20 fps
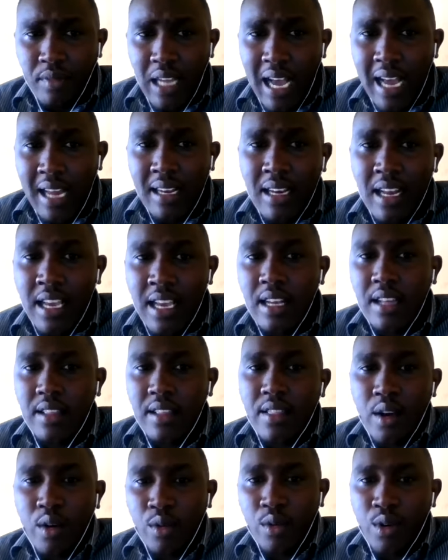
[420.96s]
unlike
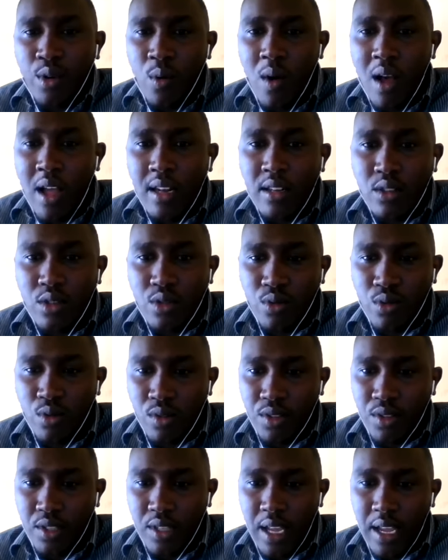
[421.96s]
the Oldowan
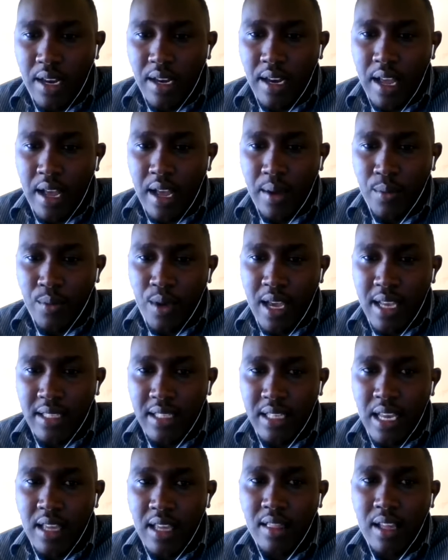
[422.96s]
tools, and uh, we are
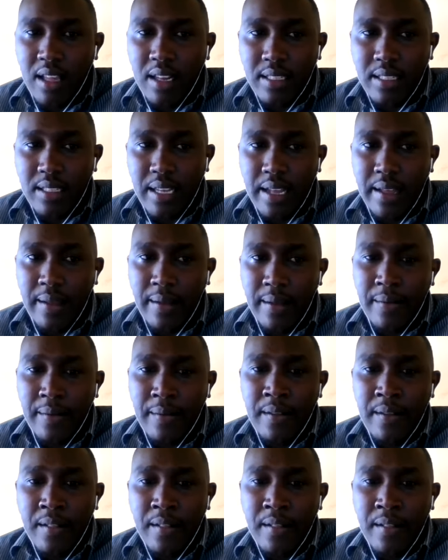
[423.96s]
saying that. Uh,